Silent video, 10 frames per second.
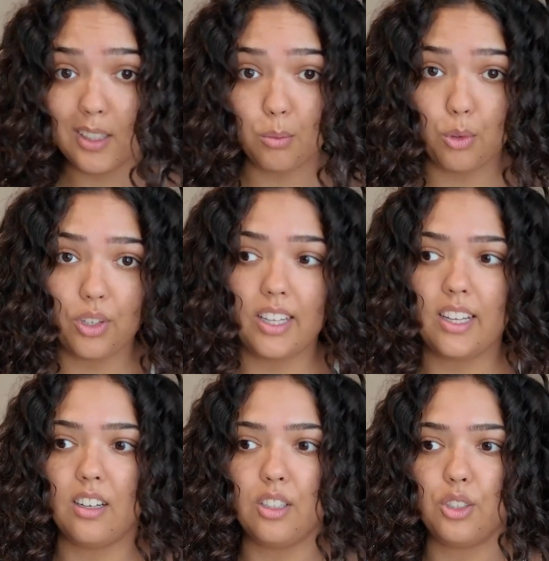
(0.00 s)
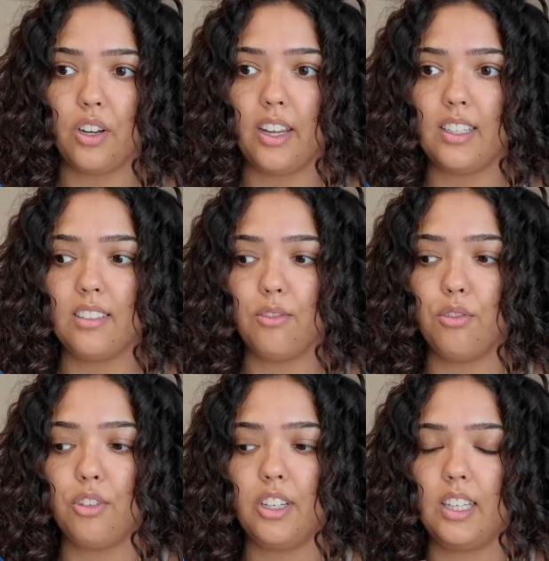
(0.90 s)
I'm really gonna try
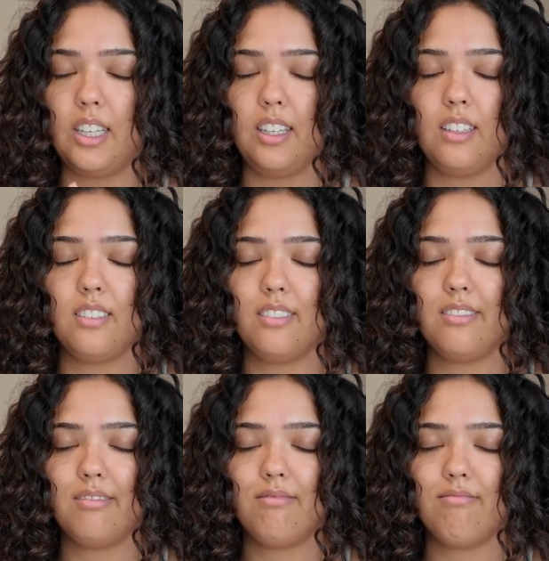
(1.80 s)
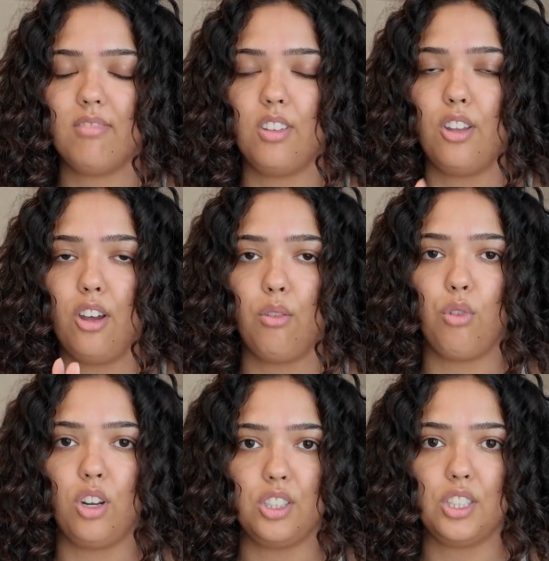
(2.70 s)
and really not
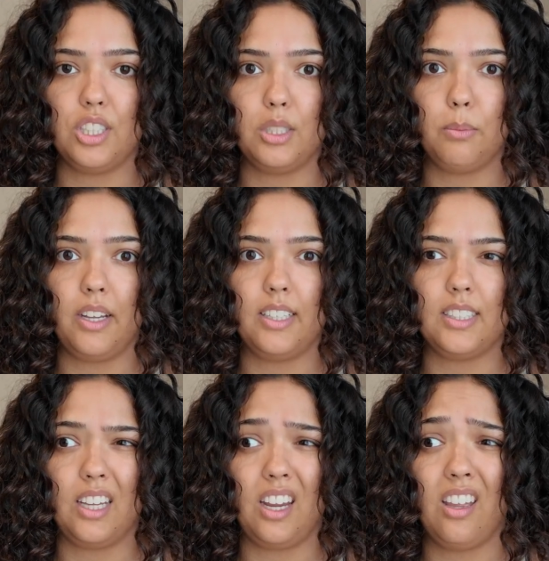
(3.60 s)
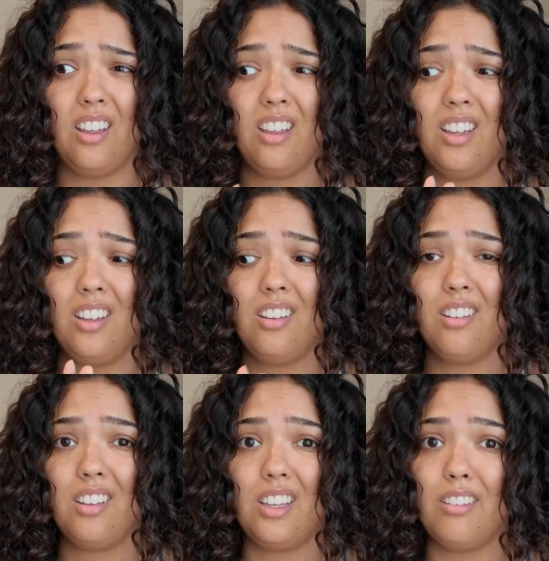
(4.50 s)
rush this painting.
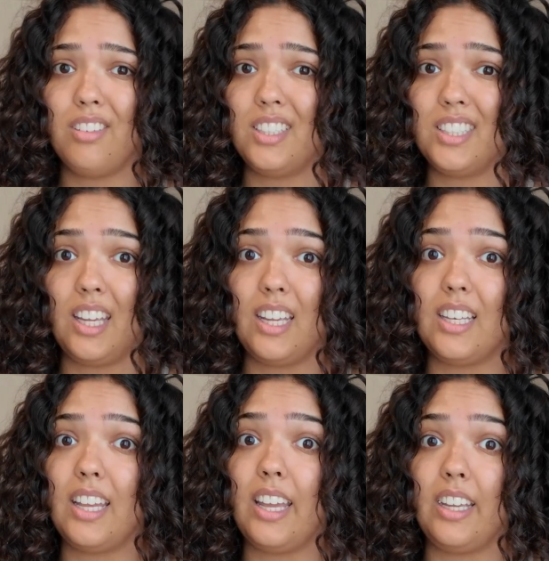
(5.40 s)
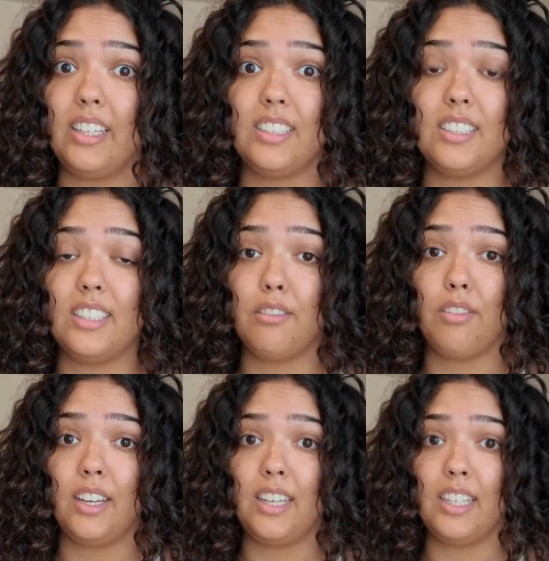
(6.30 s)
Even take days if
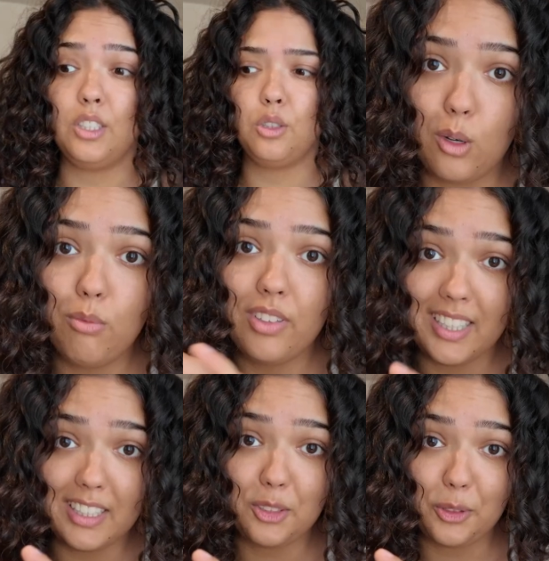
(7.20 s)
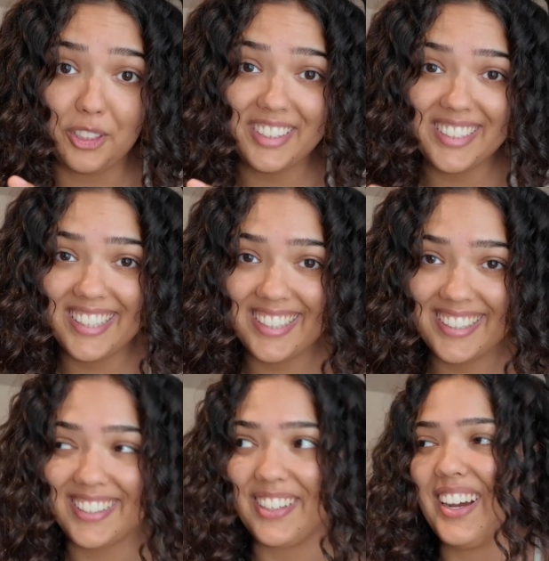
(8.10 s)
I need to. Hopefully this works.
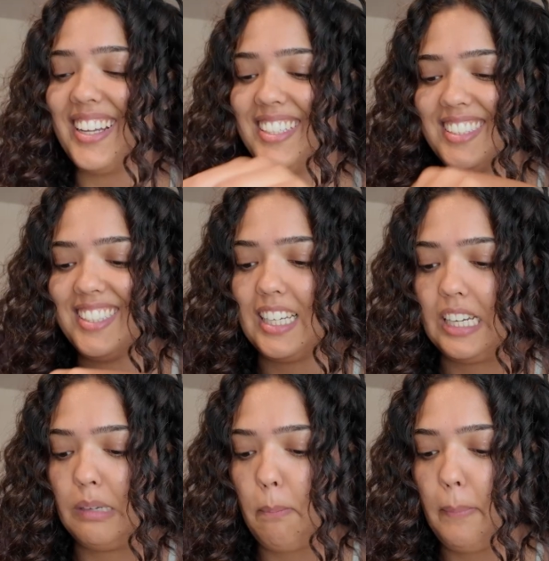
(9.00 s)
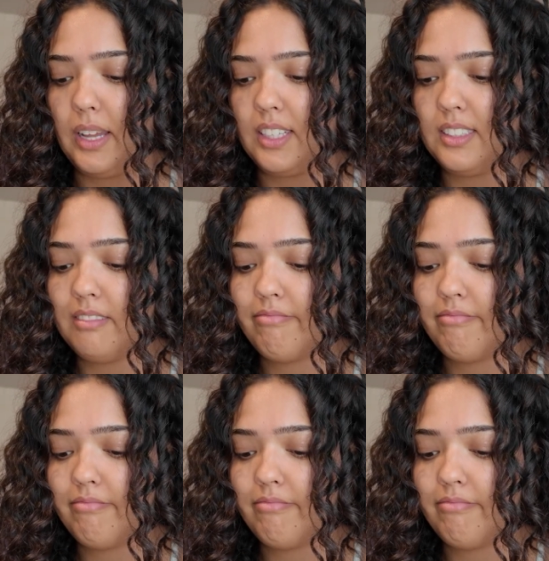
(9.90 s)
No, I tested it, but